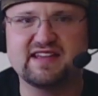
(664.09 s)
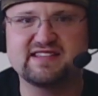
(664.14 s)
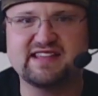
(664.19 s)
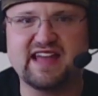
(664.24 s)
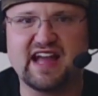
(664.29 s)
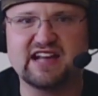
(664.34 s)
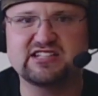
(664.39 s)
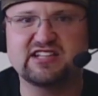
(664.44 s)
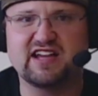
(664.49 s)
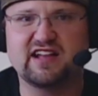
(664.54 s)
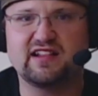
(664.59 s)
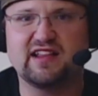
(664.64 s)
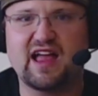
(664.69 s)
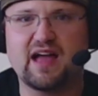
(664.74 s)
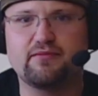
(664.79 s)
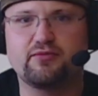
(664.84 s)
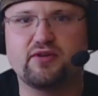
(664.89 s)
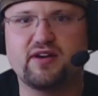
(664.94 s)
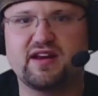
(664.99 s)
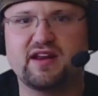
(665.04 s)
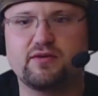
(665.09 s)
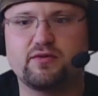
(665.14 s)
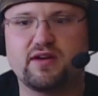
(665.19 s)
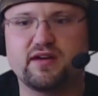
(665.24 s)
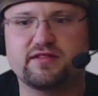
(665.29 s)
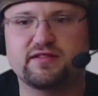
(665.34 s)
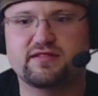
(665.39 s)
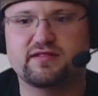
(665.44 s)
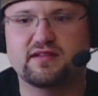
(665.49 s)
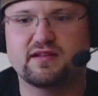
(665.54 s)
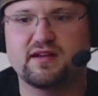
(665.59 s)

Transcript: is actually collaborating with